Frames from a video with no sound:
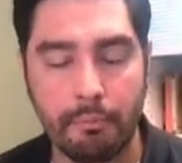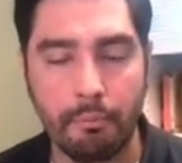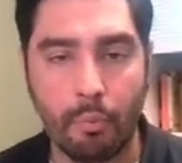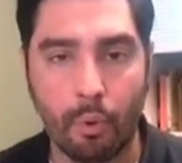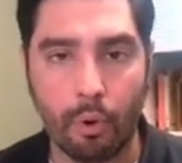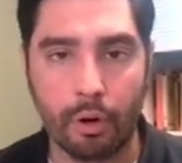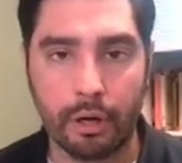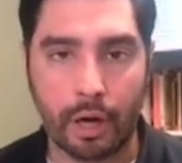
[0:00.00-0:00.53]

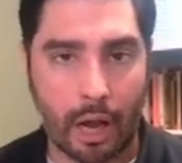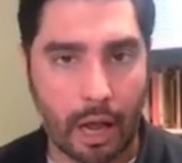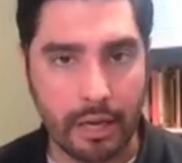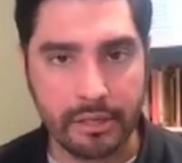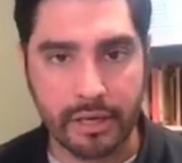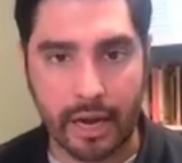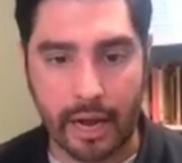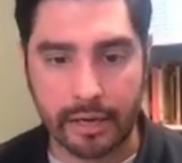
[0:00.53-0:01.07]
more
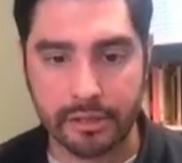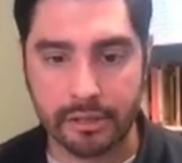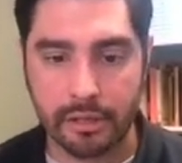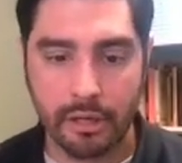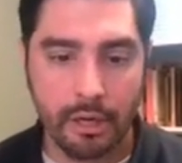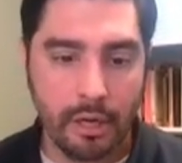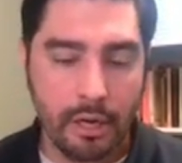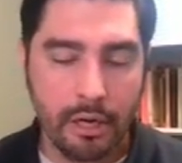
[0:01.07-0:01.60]
context.
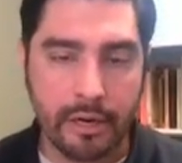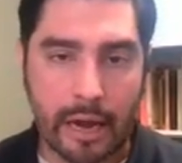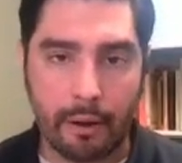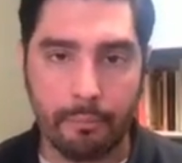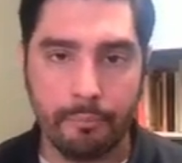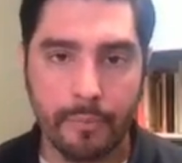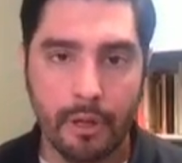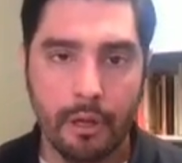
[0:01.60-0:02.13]

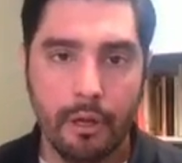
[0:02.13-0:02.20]
Now,